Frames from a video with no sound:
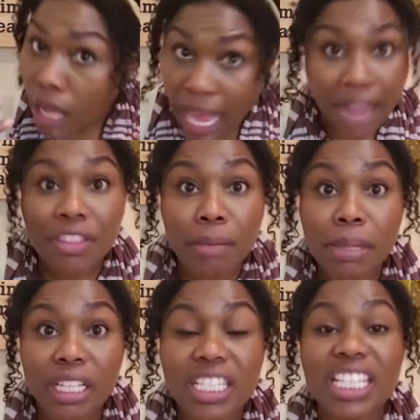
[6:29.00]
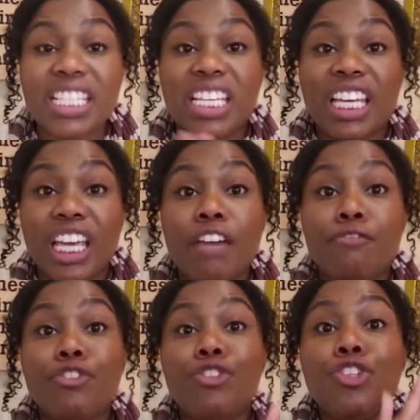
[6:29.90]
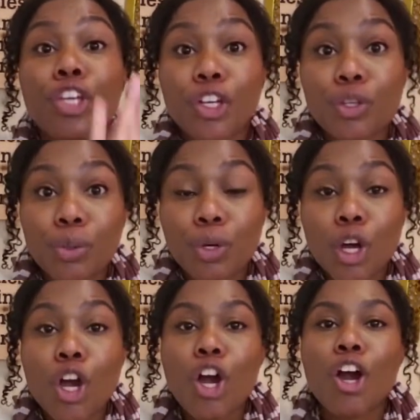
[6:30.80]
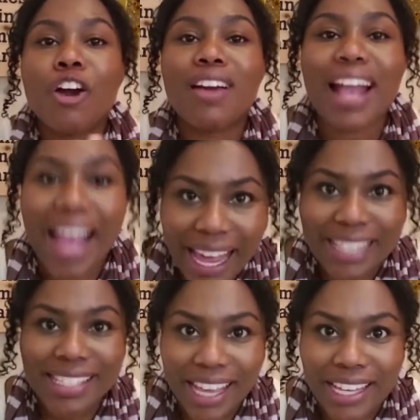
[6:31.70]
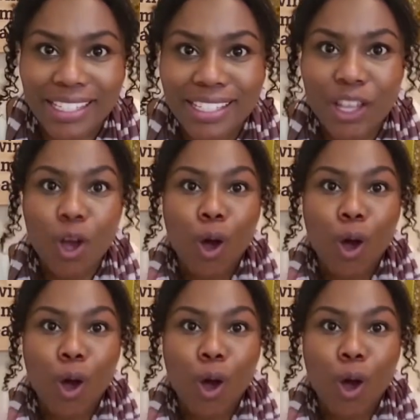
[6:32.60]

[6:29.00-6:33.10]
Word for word: have the ability to give you her access.